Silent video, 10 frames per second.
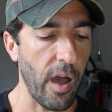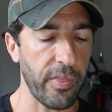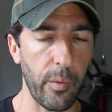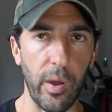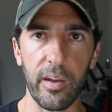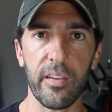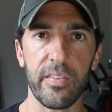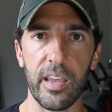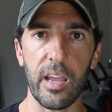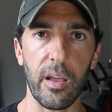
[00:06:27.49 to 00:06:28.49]
They wanted to
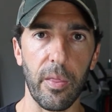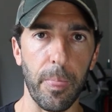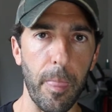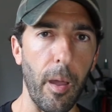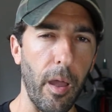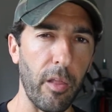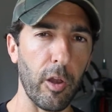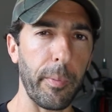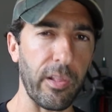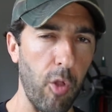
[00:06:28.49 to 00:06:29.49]
see a
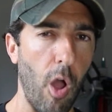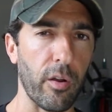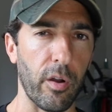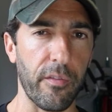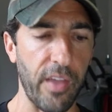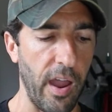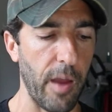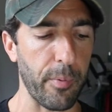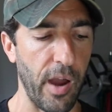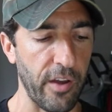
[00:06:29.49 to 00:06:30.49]
little bit longer of the
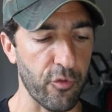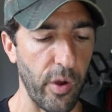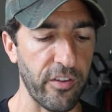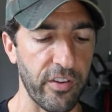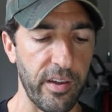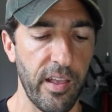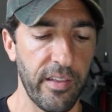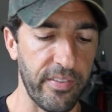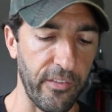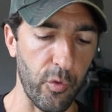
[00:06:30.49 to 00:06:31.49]
hyperhydration
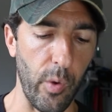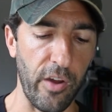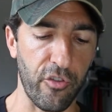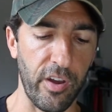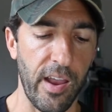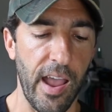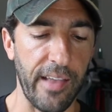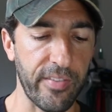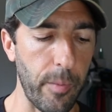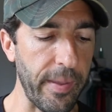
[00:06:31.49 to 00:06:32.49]
situation.
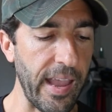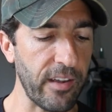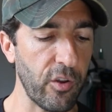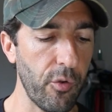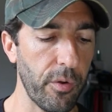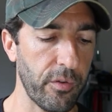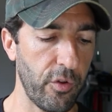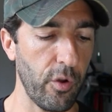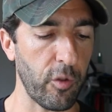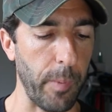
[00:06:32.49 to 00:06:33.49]
And so they began two
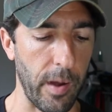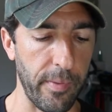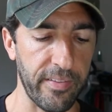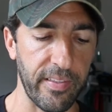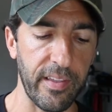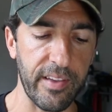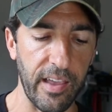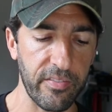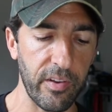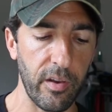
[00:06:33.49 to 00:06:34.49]
experiments, and they
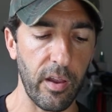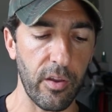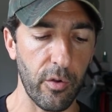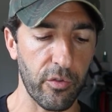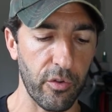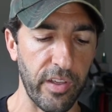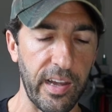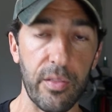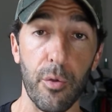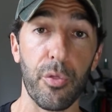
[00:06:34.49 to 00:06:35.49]
tested users at
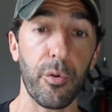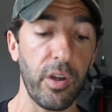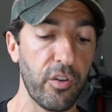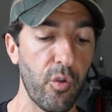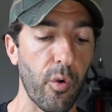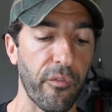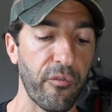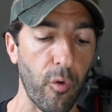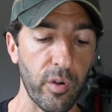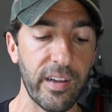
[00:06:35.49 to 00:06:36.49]
either 32 or
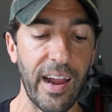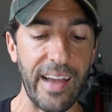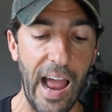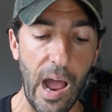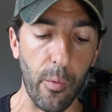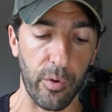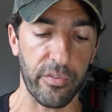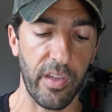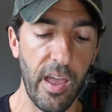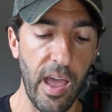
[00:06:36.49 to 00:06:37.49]
49
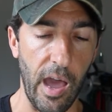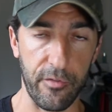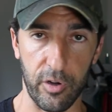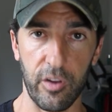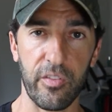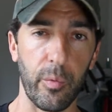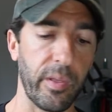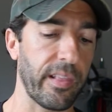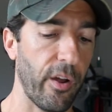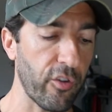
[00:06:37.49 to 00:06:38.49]
hours after
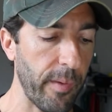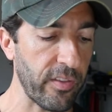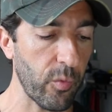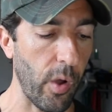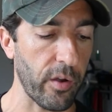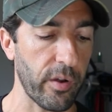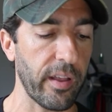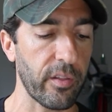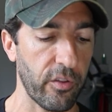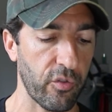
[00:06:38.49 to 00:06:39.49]
consuming large amounts of water
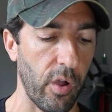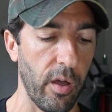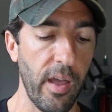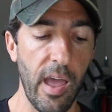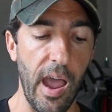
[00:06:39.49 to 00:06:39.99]
and glycerol.